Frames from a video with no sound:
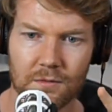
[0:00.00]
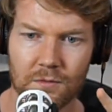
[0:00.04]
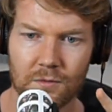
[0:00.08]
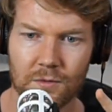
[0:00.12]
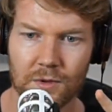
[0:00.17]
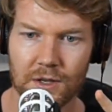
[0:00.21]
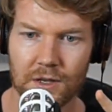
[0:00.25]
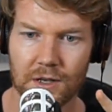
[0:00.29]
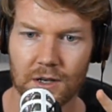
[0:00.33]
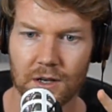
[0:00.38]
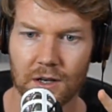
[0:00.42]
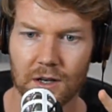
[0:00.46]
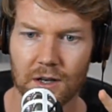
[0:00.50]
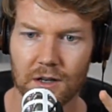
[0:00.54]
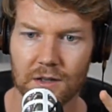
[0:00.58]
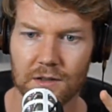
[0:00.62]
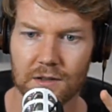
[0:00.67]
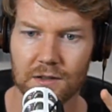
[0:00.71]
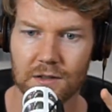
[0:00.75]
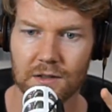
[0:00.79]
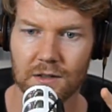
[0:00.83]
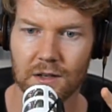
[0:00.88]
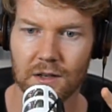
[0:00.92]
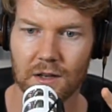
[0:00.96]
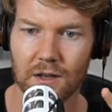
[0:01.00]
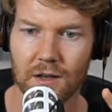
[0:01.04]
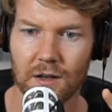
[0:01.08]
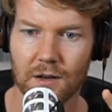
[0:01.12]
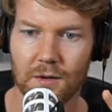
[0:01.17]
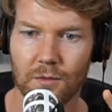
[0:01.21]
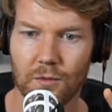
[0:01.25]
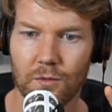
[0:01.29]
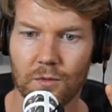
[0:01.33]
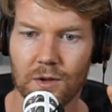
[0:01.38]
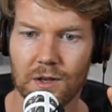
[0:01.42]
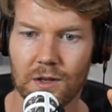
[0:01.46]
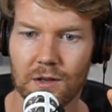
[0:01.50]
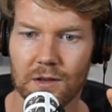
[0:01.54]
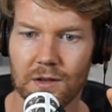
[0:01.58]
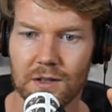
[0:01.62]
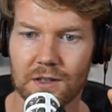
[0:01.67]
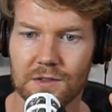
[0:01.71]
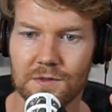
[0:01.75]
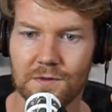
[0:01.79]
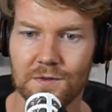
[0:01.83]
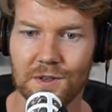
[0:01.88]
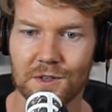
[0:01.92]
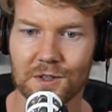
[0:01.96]
We got,
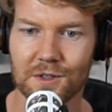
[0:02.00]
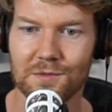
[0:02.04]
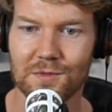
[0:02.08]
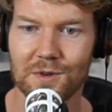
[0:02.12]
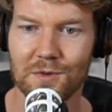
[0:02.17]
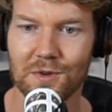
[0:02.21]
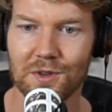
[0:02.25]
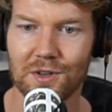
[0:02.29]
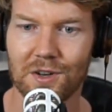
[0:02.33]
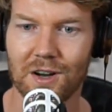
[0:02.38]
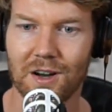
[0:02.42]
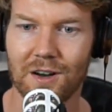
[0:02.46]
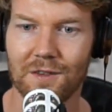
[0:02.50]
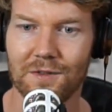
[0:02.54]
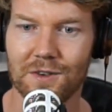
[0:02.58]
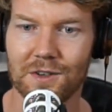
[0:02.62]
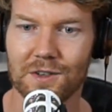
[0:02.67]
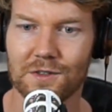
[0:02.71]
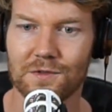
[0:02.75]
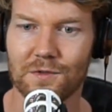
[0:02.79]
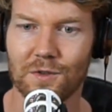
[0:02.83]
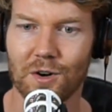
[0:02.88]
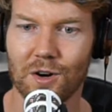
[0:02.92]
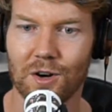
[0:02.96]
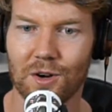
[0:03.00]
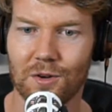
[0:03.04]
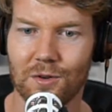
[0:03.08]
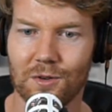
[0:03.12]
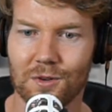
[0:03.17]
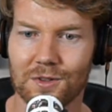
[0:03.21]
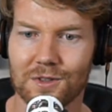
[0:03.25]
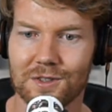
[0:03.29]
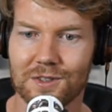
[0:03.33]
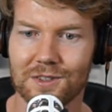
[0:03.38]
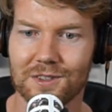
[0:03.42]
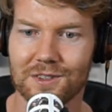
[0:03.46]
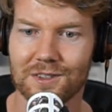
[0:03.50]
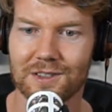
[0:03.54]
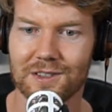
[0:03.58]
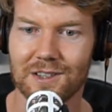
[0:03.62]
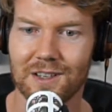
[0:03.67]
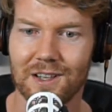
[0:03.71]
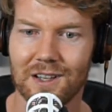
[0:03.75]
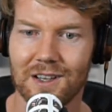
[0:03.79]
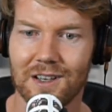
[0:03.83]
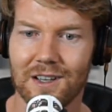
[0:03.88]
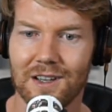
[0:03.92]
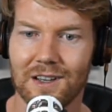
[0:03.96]
this fills me with confidence for our courses.
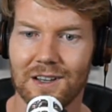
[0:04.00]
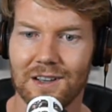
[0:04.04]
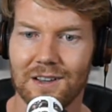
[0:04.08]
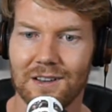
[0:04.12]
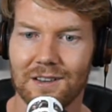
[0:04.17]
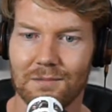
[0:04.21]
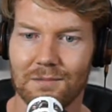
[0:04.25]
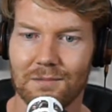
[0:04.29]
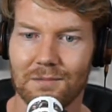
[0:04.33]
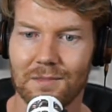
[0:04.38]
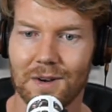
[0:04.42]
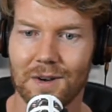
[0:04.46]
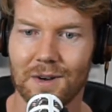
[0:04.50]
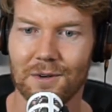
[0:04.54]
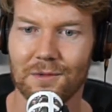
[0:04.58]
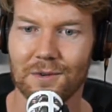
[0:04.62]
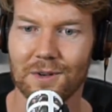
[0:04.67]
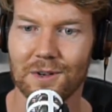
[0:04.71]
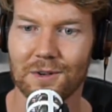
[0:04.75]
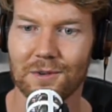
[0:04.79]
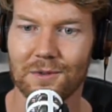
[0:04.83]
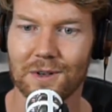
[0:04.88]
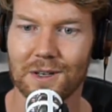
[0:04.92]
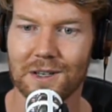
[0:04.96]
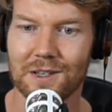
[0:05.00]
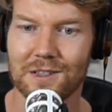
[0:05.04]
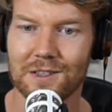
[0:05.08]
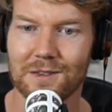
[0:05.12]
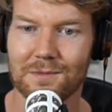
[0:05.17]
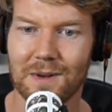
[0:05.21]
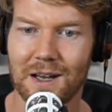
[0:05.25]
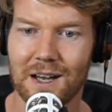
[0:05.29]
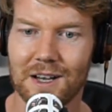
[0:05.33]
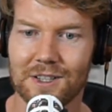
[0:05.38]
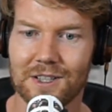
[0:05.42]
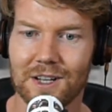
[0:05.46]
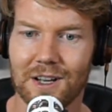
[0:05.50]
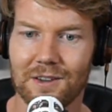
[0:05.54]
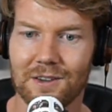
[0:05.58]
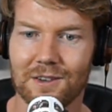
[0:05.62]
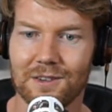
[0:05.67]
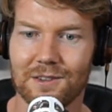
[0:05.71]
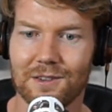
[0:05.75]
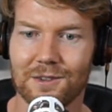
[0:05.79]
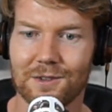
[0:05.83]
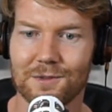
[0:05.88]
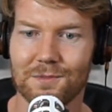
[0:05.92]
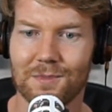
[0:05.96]
Mind reader, we can smash out
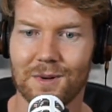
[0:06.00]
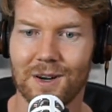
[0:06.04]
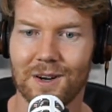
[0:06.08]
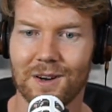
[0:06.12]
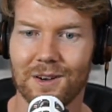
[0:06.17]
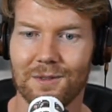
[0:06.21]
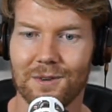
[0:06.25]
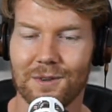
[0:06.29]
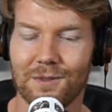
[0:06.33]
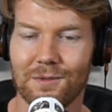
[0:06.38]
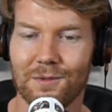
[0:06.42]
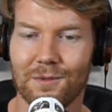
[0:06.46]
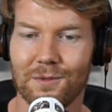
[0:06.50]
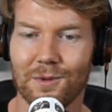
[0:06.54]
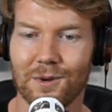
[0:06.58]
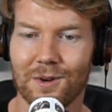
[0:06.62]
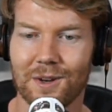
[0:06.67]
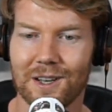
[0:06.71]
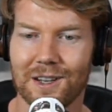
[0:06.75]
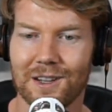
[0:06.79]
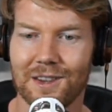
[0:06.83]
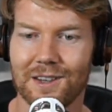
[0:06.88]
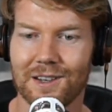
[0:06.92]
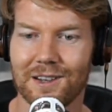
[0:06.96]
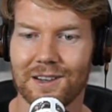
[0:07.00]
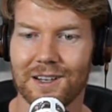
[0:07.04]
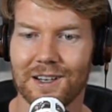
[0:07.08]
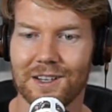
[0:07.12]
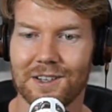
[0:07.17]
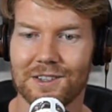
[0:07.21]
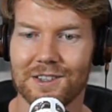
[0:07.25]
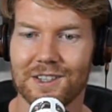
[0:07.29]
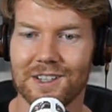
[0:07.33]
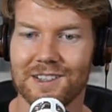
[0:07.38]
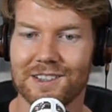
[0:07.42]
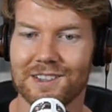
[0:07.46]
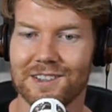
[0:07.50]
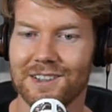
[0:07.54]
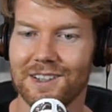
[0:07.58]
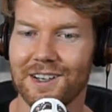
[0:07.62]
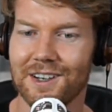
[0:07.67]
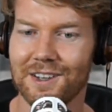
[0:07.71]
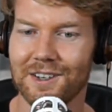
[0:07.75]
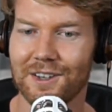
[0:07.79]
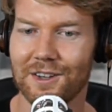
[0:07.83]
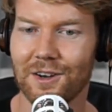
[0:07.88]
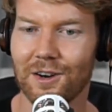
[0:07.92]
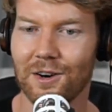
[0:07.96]
those parts with work ethic like Jason. There
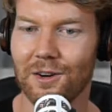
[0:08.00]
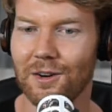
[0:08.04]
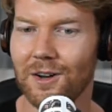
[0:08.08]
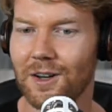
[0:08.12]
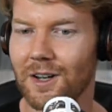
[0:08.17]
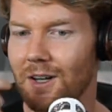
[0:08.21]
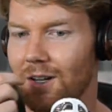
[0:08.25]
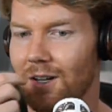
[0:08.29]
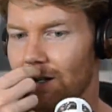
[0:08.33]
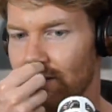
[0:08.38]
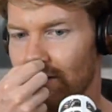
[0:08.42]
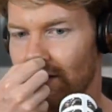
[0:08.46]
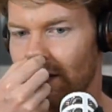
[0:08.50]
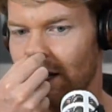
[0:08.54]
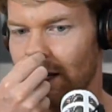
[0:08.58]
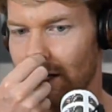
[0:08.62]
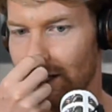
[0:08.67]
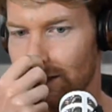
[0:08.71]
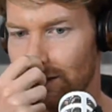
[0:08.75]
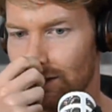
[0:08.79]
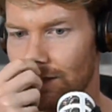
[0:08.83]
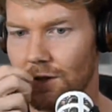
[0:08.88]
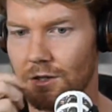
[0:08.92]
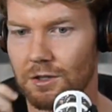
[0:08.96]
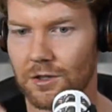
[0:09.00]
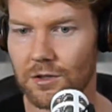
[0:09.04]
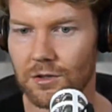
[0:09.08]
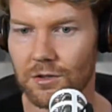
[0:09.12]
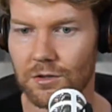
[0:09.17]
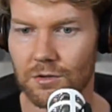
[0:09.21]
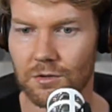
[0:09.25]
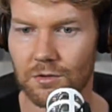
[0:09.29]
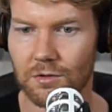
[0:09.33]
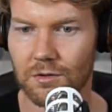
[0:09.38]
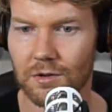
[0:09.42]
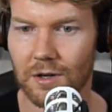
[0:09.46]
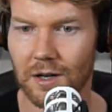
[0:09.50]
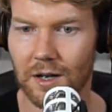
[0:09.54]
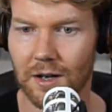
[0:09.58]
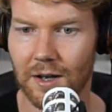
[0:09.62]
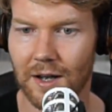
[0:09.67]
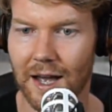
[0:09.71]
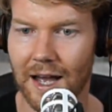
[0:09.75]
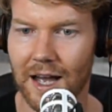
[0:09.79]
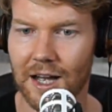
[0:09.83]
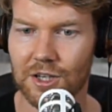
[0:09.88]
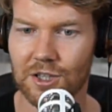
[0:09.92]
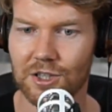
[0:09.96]
you go. So I guess you,
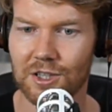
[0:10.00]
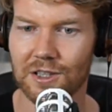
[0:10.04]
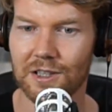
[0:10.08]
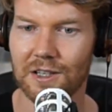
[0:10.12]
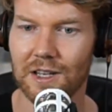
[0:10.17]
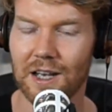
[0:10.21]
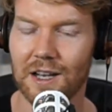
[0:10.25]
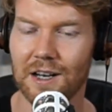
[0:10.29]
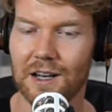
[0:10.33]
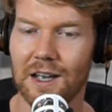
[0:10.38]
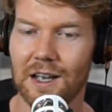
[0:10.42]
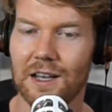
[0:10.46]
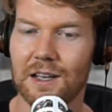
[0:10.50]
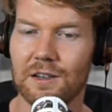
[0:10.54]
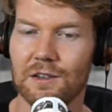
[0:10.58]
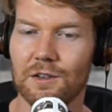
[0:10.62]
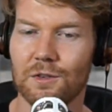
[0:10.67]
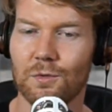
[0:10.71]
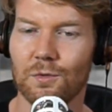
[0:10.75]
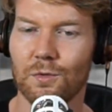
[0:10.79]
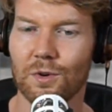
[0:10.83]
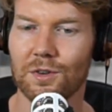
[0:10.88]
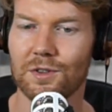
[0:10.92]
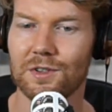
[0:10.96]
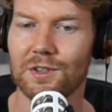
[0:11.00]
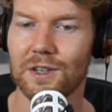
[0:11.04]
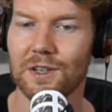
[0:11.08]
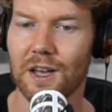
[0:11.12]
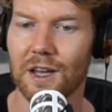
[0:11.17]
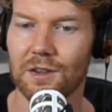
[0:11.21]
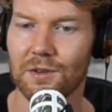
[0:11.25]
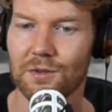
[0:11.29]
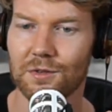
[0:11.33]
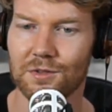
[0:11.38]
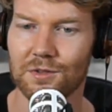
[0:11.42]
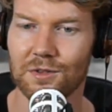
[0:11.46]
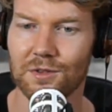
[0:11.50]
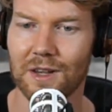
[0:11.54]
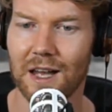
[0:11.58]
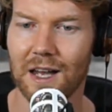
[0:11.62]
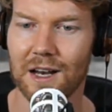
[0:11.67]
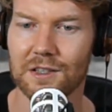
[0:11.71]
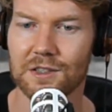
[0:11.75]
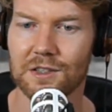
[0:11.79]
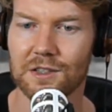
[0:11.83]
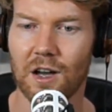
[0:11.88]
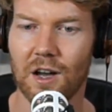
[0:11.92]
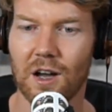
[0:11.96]
Ashley, and Aiden work together, so that
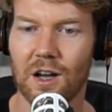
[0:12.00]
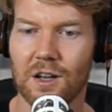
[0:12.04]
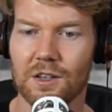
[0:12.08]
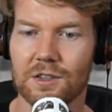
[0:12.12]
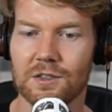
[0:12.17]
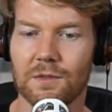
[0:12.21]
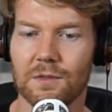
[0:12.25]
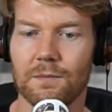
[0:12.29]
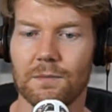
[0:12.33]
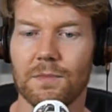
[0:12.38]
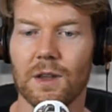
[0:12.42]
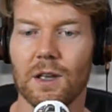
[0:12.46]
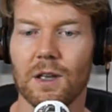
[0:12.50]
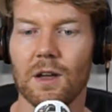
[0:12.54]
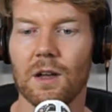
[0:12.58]
is awesome.